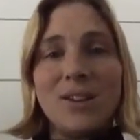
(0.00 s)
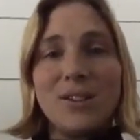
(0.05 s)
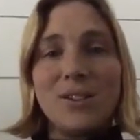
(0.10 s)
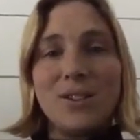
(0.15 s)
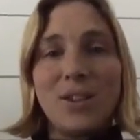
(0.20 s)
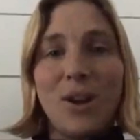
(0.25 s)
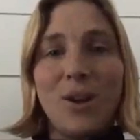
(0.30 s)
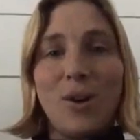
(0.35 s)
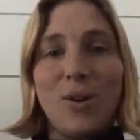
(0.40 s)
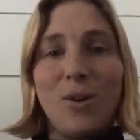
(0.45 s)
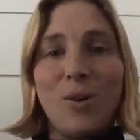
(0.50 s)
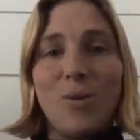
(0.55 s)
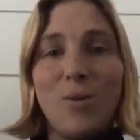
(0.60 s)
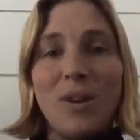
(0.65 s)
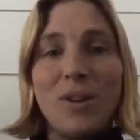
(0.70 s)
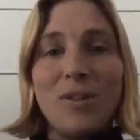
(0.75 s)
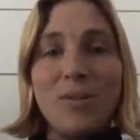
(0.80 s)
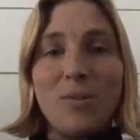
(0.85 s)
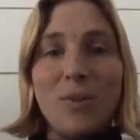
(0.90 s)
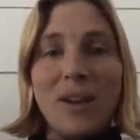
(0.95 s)
So
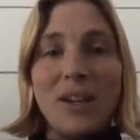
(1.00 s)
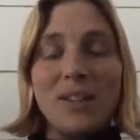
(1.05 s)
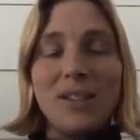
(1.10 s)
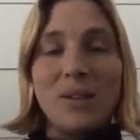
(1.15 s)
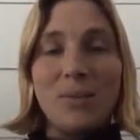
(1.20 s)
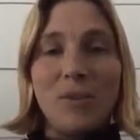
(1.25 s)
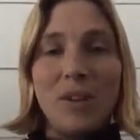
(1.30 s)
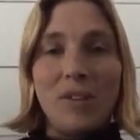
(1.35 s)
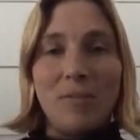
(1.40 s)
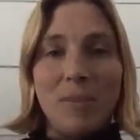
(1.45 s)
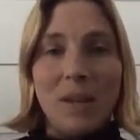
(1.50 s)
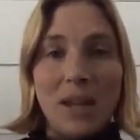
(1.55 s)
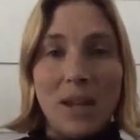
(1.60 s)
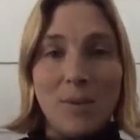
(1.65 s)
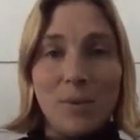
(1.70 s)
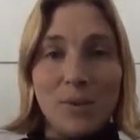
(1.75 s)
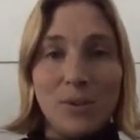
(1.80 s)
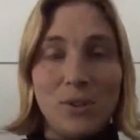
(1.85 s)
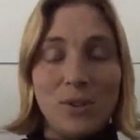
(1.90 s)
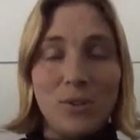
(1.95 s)
one of the ways that we've been
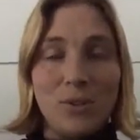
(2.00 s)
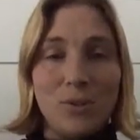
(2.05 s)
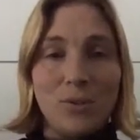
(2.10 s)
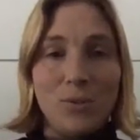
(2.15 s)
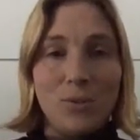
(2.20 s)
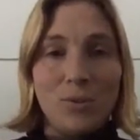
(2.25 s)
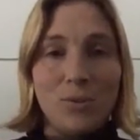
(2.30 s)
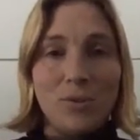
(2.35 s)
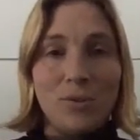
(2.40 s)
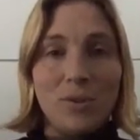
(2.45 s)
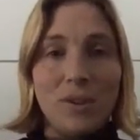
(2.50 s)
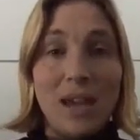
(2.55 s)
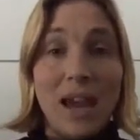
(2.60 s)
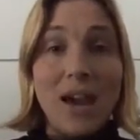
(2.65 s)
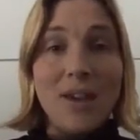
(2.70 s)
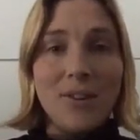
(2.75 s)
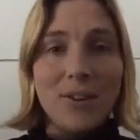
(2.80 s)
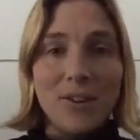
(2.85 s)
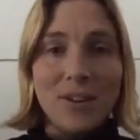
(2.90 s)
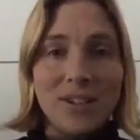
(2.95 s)
able to
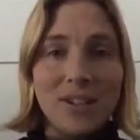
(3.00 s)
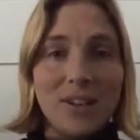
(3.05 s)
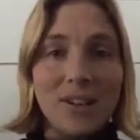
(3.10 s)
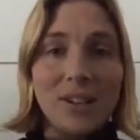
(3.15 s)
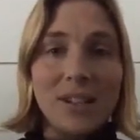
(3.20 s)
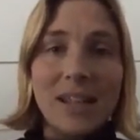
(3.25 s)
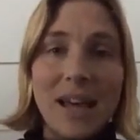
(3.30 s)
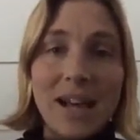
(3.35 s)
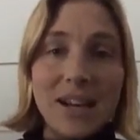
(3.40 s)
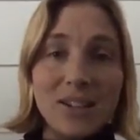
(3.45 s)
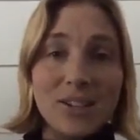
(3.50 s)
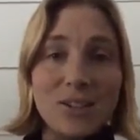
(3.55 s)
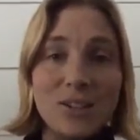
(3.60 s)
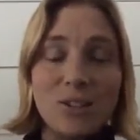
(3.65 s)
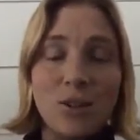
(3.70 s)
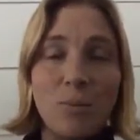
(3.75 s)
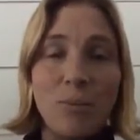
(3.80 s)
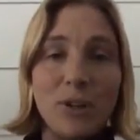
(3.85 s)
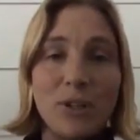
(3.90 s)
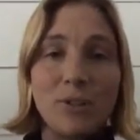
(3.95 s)
gather and collect
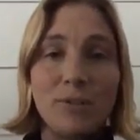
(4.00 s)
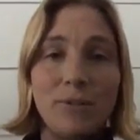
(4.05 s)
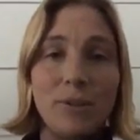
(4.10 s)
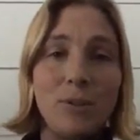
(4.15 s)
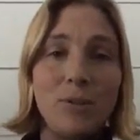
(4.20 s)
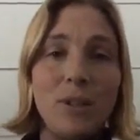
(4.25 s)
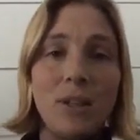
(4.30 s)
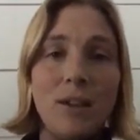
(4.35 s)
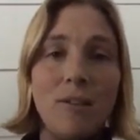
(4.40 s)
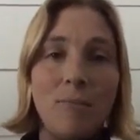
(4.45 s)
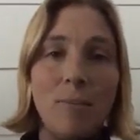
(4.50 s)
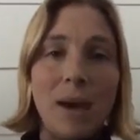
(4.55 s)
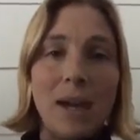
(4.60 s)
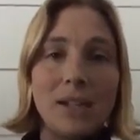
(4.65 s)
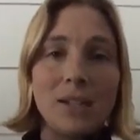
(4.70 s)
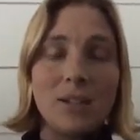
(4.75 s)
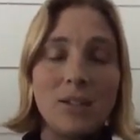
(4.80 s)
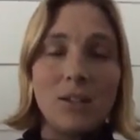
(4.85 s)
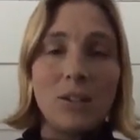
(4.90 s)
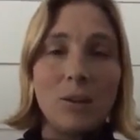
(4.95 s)
so much food to give
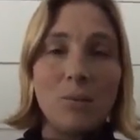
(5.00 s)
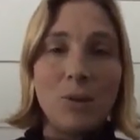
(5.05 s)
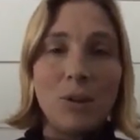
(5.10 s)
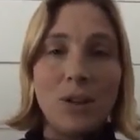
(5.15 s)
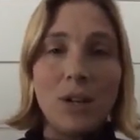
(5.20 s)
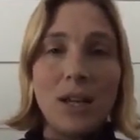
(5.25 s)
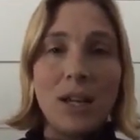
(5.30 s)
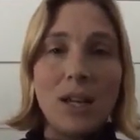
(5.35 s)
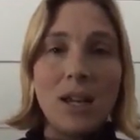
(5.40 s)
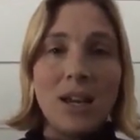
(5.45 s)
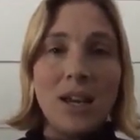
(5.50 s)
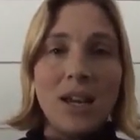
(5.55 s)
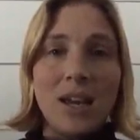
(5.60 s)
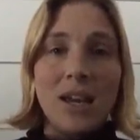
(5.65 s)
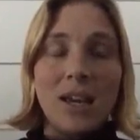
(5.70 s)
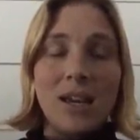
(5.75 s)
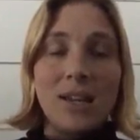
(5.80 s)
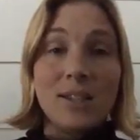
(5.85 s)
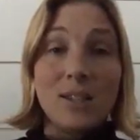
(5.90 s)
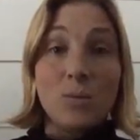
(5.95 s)
back to the community
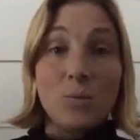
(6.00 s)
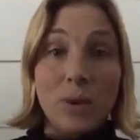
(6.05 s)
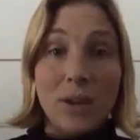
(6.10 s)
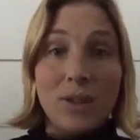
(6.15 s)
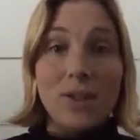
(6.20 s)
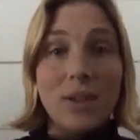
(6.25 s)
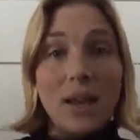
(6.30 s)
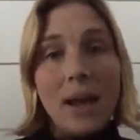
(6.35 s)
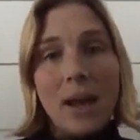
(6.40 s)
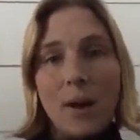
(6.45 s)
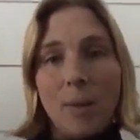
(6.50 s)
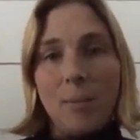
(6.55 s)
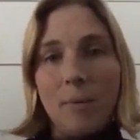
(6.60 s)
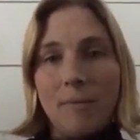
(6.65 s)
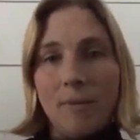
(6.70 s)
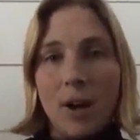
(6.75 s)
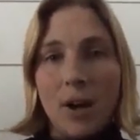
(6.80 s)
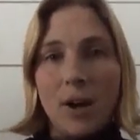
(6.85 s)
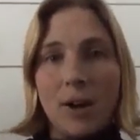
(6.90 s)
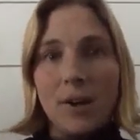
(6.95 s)
is with the
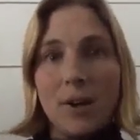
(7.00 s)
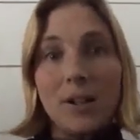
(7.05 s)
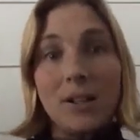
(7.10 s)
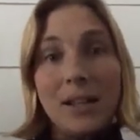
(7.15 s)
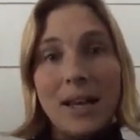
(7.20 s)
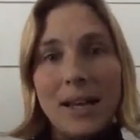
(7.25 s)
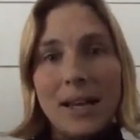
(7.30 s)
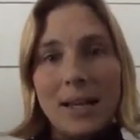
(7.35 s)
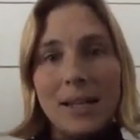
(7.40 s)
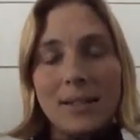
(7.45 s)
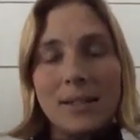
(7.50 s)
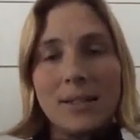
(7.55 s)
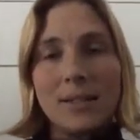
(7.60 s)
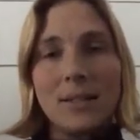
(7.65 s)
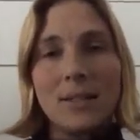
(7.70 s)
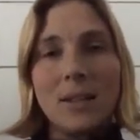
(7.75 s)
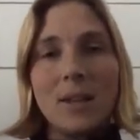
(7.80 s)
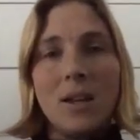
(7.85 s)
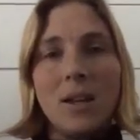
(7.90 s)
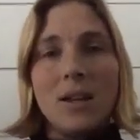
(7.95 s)
help of our
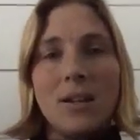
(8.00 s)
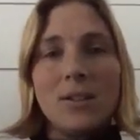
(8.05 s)
clients.